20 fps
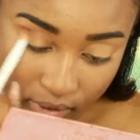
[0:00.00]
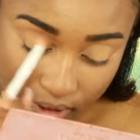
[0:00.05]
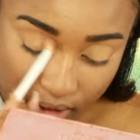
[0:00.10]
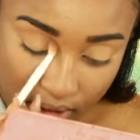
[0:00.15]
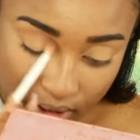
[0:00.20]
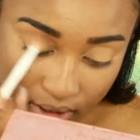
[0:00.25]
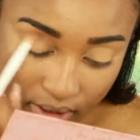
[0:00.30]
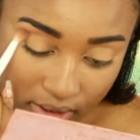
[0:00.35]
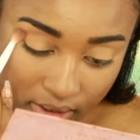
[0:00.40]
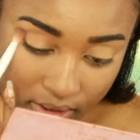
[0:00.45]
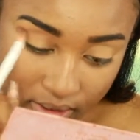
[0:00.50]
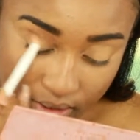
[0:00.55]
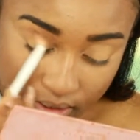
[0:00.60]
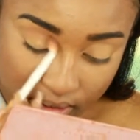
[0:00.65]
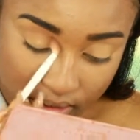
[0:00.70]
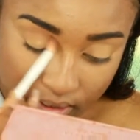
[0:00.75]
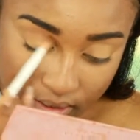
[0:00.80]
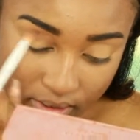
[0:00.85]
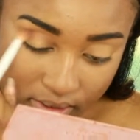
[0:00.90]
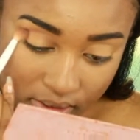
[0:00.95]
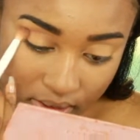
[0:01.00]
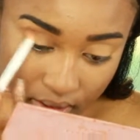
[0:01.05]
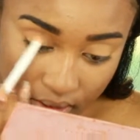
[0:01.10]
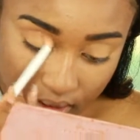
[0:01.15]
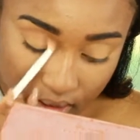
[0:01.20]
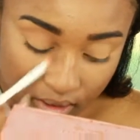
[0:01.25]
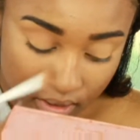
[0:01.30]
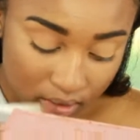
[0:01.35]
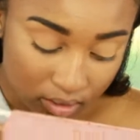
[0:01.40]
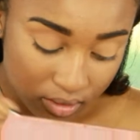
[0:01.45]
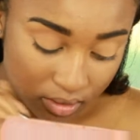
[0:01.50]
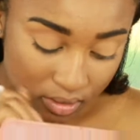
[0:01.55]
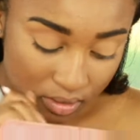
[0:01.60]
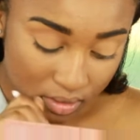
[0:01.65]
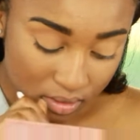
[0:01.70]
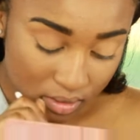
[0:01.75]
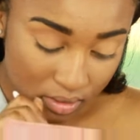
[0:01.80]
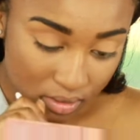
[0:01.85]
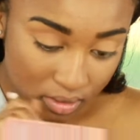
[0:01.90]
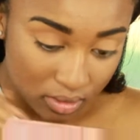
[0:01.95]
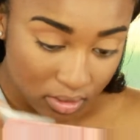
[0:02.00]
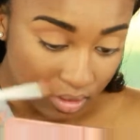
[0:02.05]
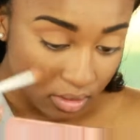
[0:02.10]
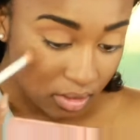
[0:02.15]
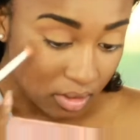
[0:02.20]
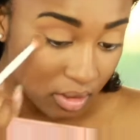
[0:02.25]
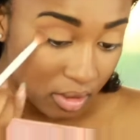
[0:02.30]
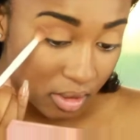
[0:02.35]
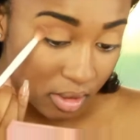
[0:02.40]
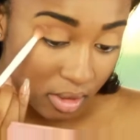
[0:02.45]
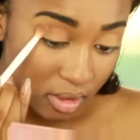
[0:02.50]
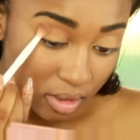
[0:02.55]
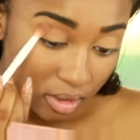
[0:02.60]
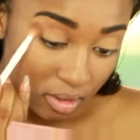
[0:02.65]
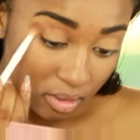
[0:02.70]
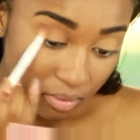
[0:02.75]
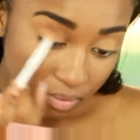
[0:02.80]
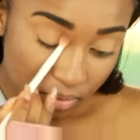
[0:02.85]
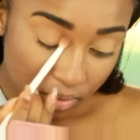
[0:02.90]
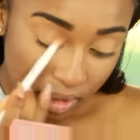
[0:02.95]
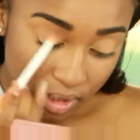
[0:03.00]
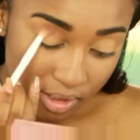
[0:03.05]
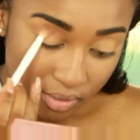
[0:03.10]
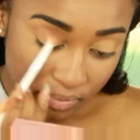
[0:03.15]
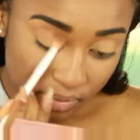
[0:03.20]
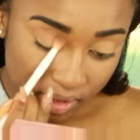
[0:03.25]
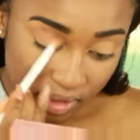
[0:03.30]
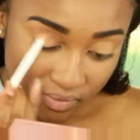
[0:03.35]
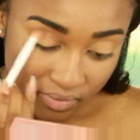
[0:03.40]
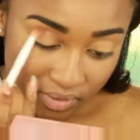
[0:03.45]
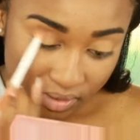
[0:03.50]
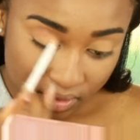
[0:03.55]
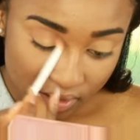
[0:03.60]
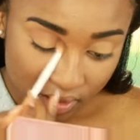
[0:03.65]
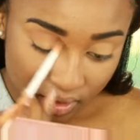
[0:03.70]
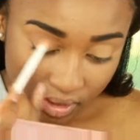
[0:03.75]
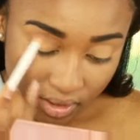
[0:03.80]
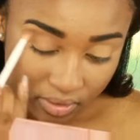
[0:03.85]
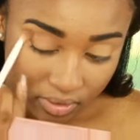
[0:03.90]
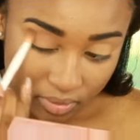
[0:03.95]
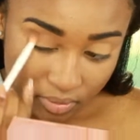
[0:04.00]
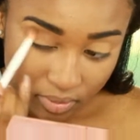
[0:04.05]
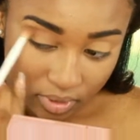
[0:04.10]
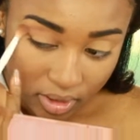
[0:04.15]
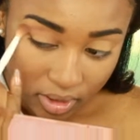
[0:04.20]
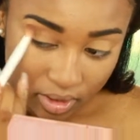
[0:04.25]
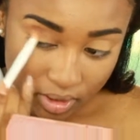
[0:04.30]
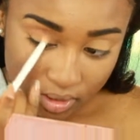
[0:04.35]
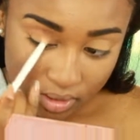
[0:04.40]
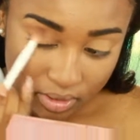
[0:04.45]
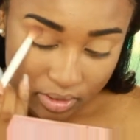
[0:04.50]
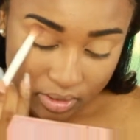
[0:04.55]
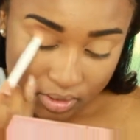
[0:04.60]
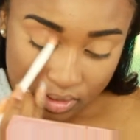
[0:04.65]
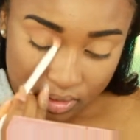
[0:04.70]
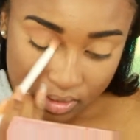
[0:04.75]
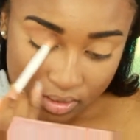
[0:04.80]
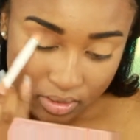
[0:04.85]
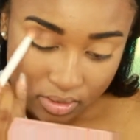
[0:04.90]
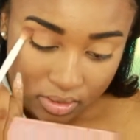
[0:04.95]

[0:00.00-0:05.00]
Like, duh. Why did we even think otherwise?